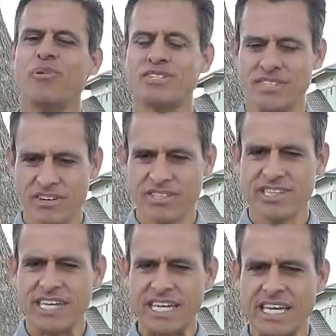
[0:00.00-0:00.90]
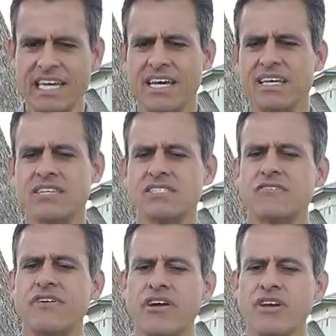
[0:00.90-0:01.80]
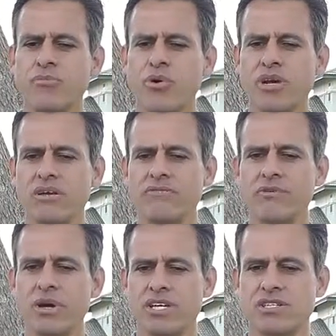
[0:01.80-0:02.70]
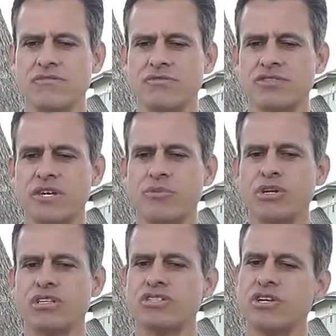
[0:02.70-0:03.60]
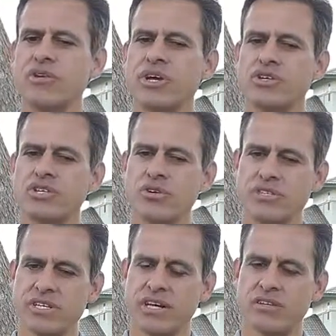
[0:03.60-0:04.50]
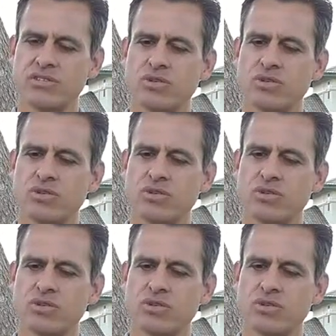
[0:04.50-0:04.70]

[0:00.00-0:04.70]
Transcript: But seriously, this is very important information for someone considering a short sale,